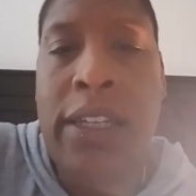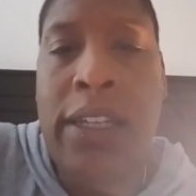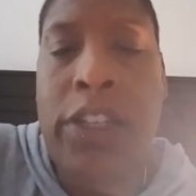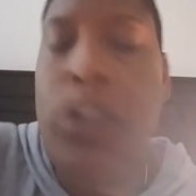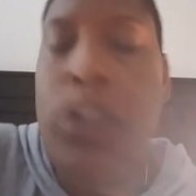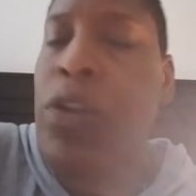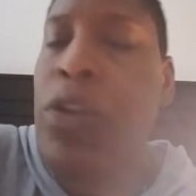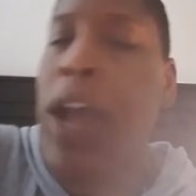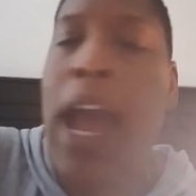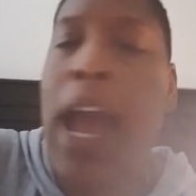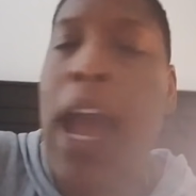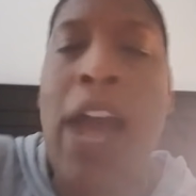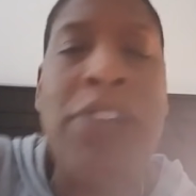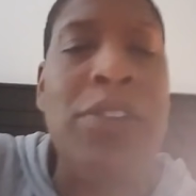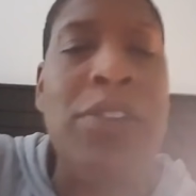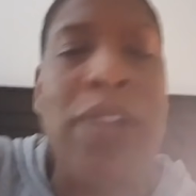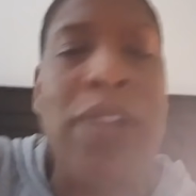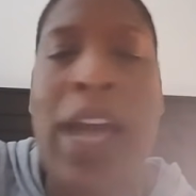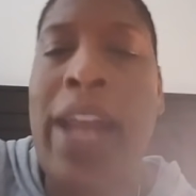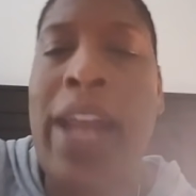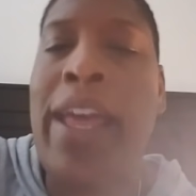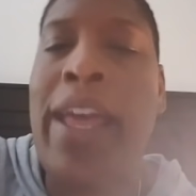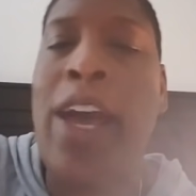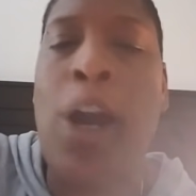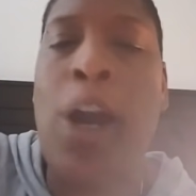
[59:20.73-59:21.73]
You guys are
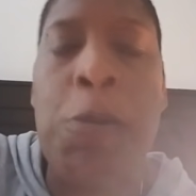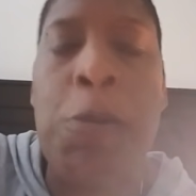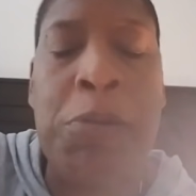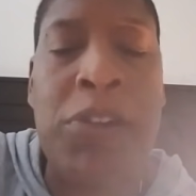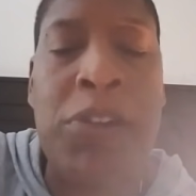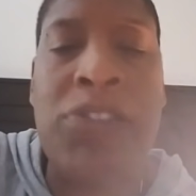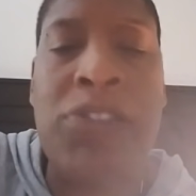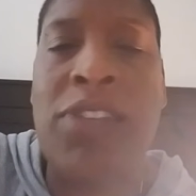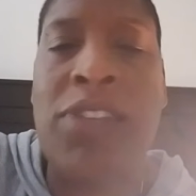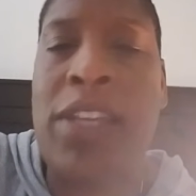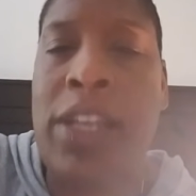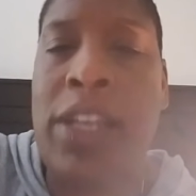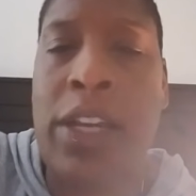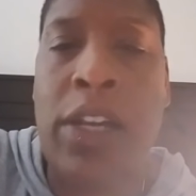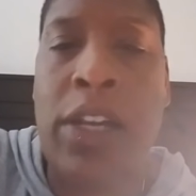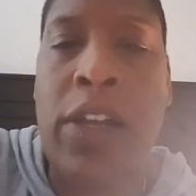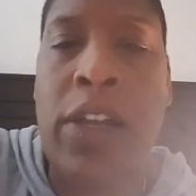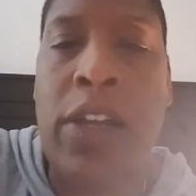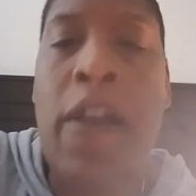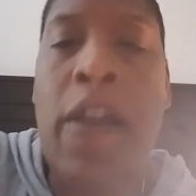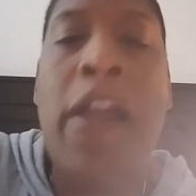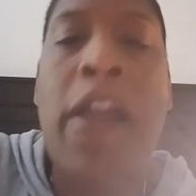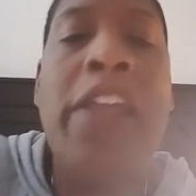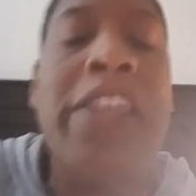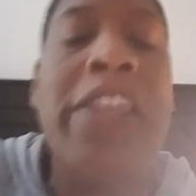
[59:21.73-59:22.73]
not helpless here.
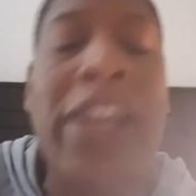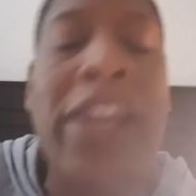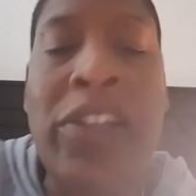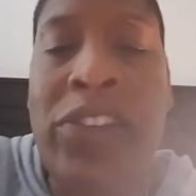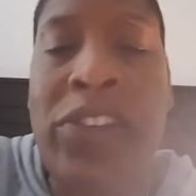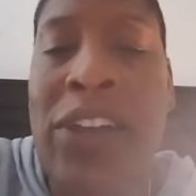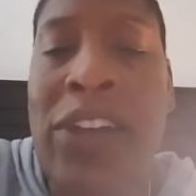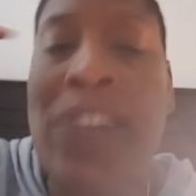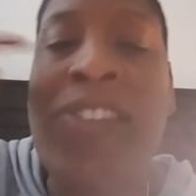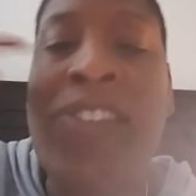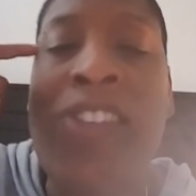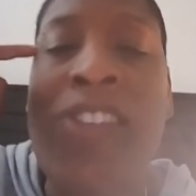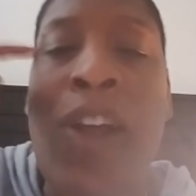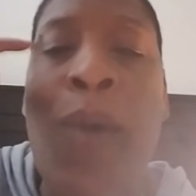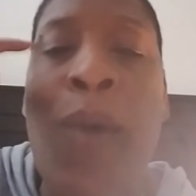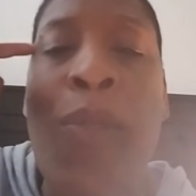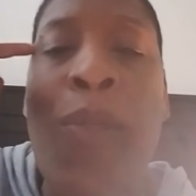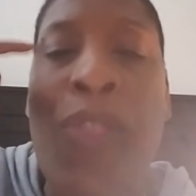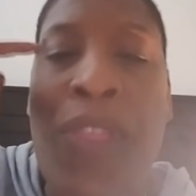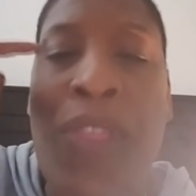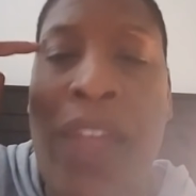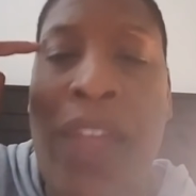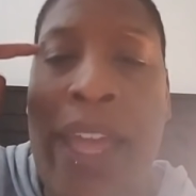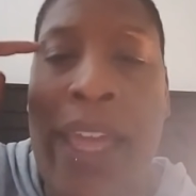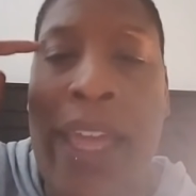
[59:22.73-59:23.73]
You just don't
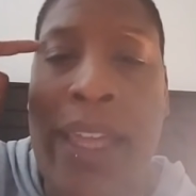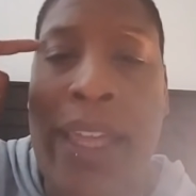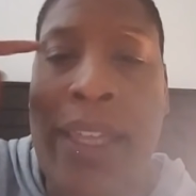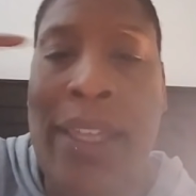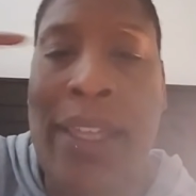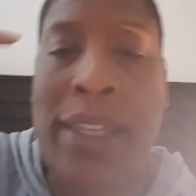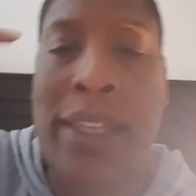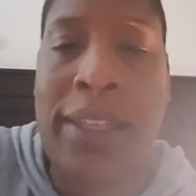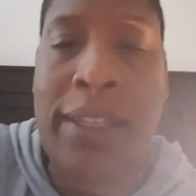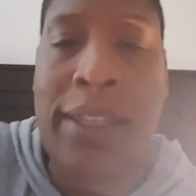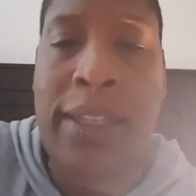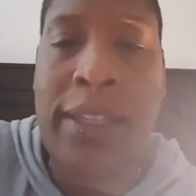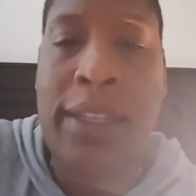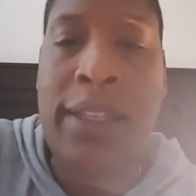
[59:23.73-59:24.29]
think.